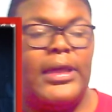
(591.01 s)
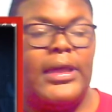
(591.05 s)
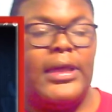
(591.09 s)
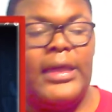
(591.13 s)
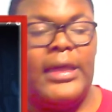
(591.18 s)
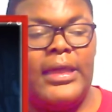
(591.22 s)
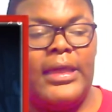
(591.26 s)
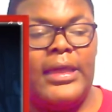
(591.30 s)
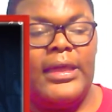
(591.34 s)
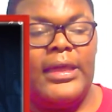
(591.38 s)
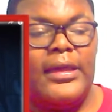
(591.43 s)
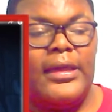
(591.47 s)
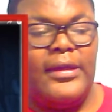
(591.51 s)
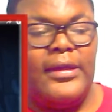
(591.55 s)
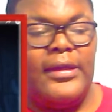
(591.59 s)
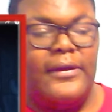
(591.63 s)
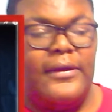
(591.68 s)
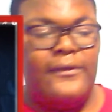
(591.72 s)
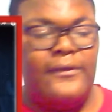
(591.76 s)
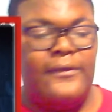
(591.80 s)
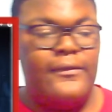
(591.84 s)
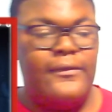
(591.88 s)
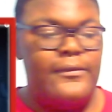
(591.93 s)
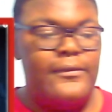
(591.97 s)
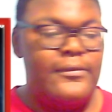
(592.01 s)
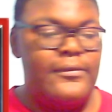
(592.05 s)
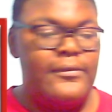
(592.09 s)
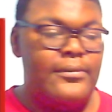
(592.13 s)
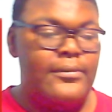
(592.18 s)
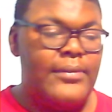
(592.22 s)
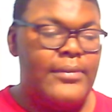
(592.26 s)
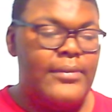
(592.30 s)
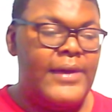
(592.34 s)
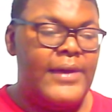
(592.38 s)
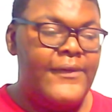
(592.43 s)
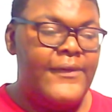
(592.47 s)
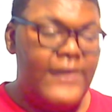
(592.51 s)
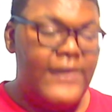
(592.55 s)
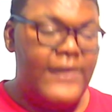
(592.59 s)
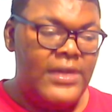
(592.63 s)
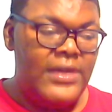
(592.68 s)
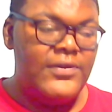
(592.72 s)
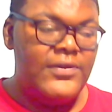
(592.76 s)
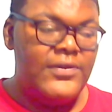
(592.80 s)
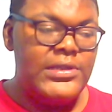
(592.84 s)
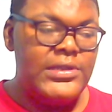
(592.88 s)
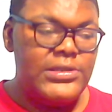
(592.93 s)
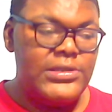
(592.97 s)
I have, my
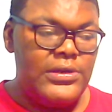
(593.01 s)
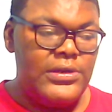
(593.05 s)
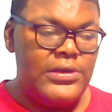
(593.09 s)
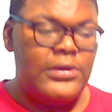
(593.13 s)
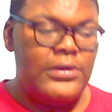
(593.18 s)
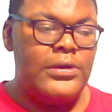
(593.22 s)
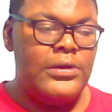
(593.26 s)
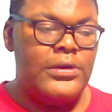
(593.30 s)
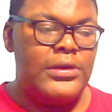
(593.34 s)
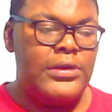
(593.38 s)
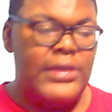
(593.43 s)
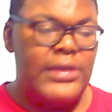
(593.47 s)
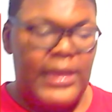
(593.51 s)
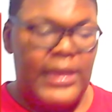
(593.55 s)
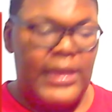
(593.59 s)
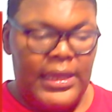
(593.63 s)
favorites are